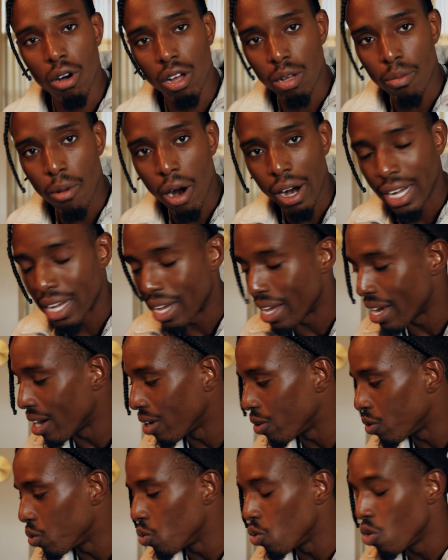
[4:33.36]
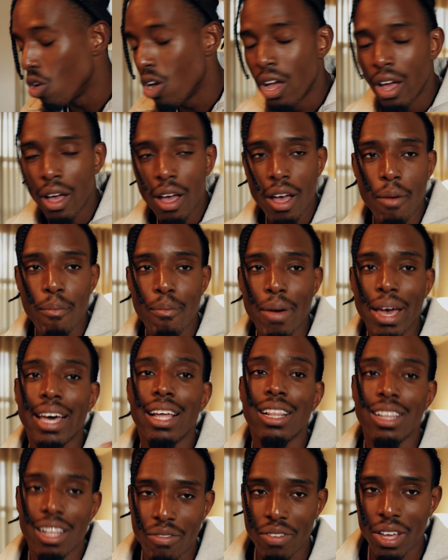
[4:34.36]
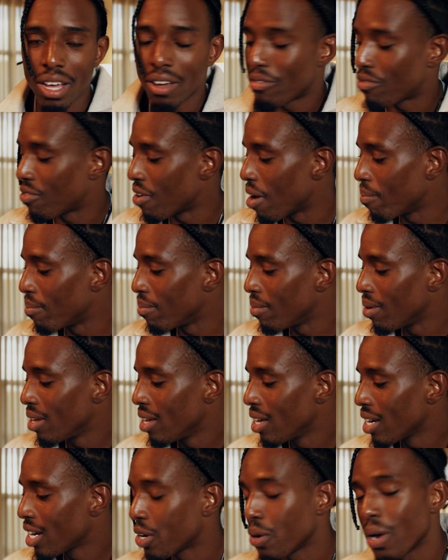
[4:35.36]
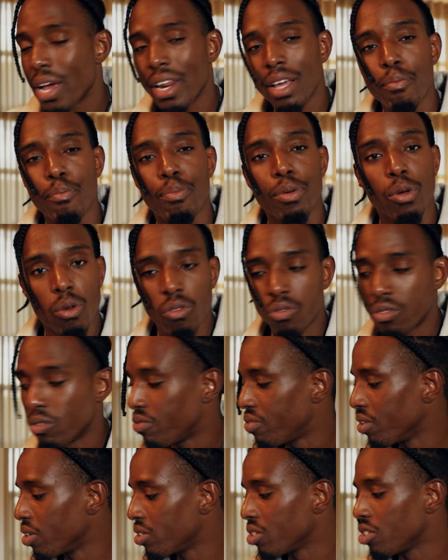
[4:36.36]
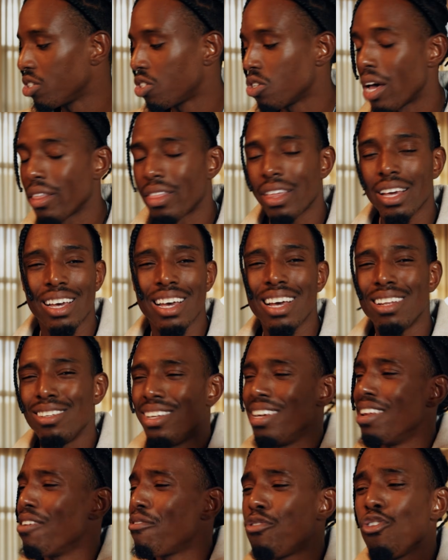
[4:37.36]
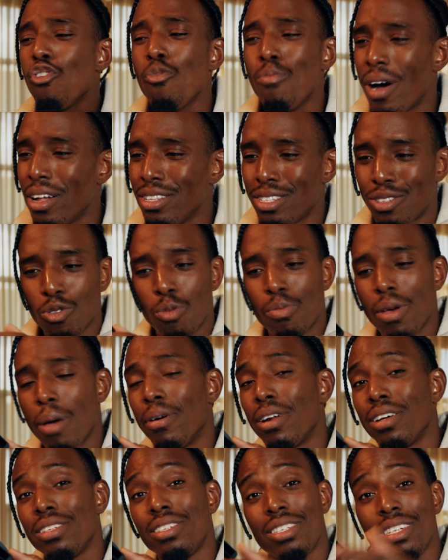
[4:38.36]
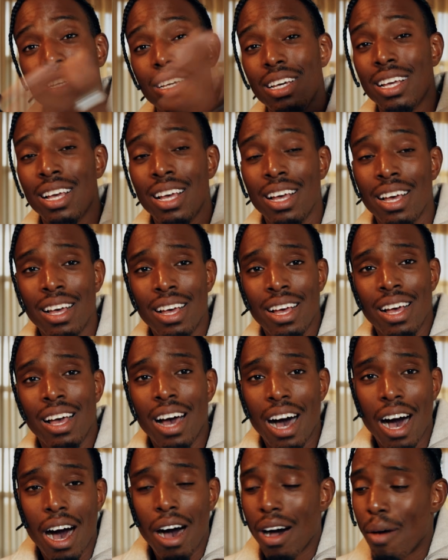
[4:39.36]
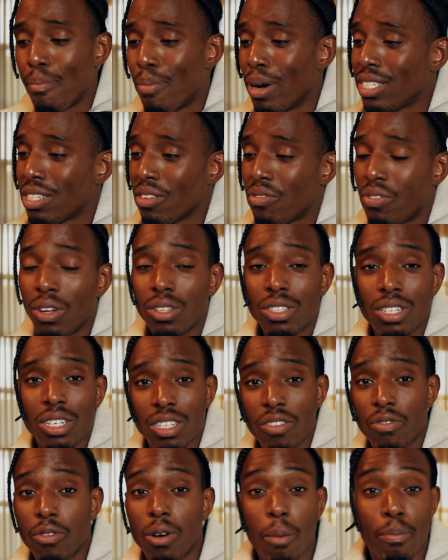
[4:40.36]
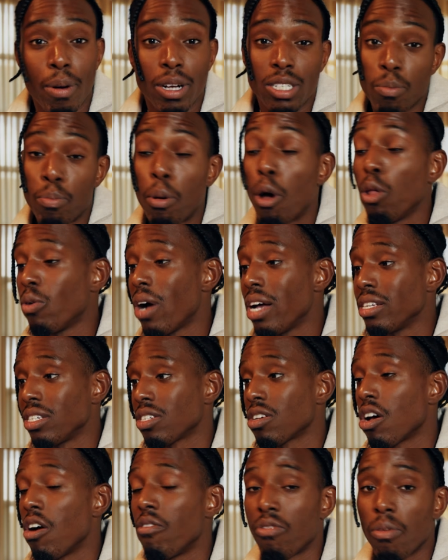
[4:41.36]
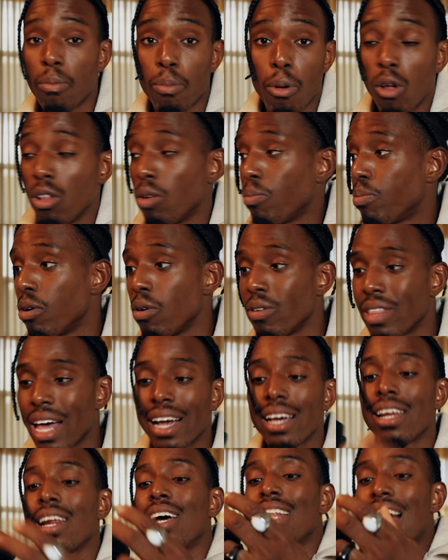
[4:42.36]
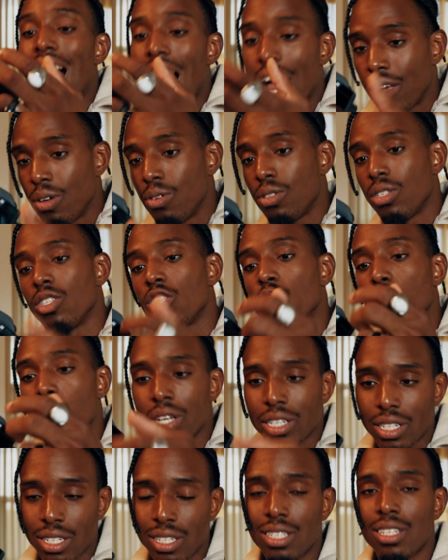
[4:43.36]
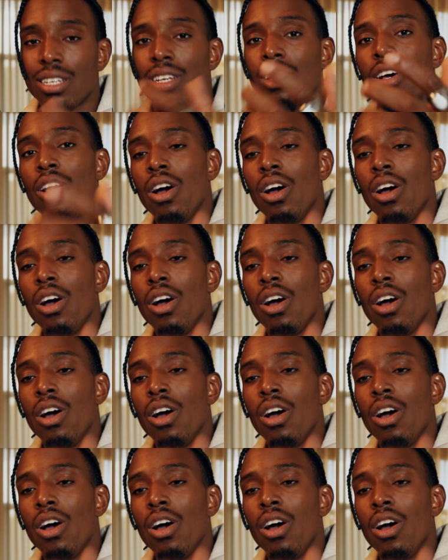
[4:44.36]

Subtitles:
on the market here who make a living from creating beautiful filters. So I think in a few months we'll be able to see a bunch of filters, a bunch of polarizers come from PolaPro that can allow you to twist